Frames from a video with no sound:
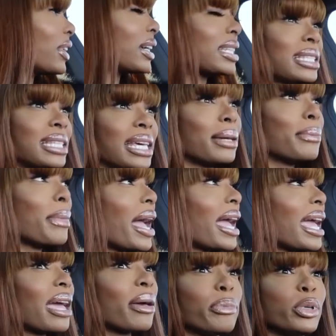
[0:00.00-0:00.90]
fixing
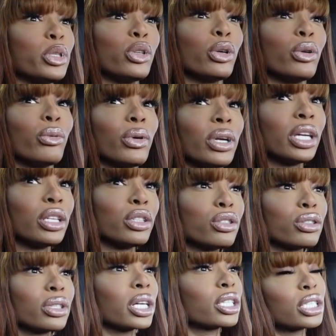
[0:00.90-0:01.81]
my hip and doing
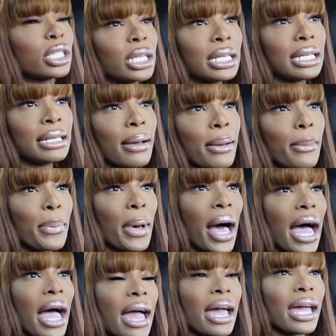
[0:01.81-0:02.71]
reconstruction
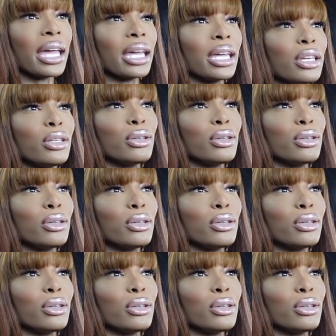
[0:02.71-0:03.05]
by